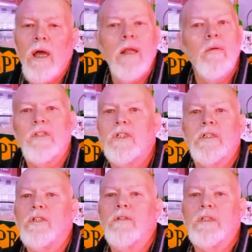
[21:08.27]
And I was
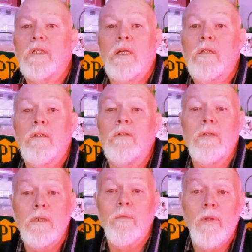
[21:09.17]
just too scared to
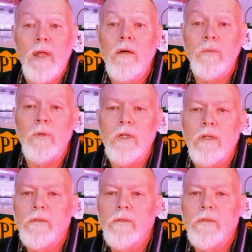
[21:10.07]
do it without one.